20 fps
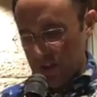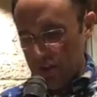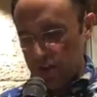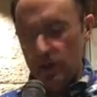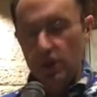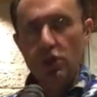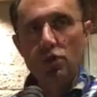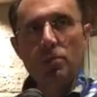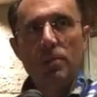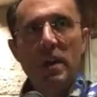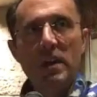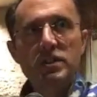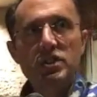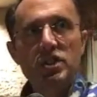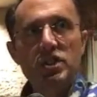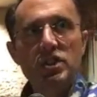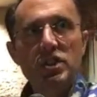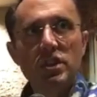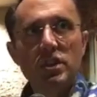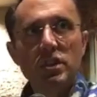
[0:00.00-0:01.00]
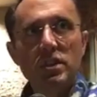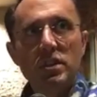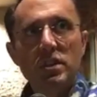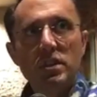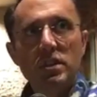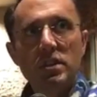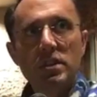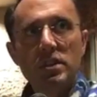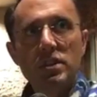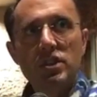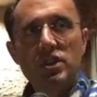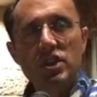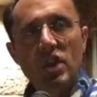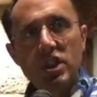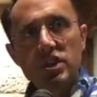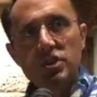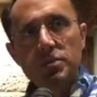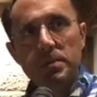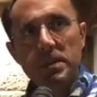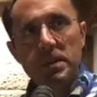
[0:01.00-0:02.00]
too much
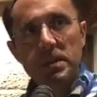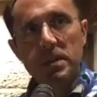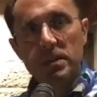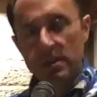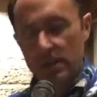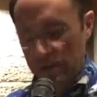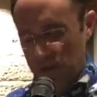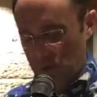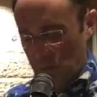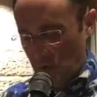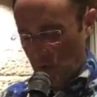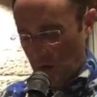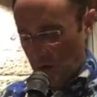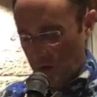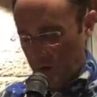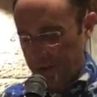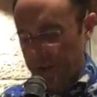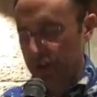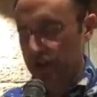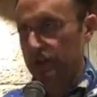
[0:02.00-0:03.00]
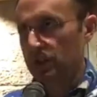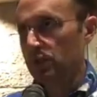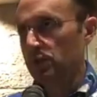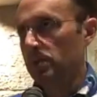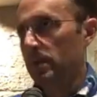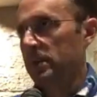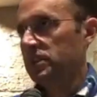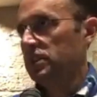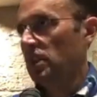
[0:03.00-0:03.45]
judgment in this world. There's too much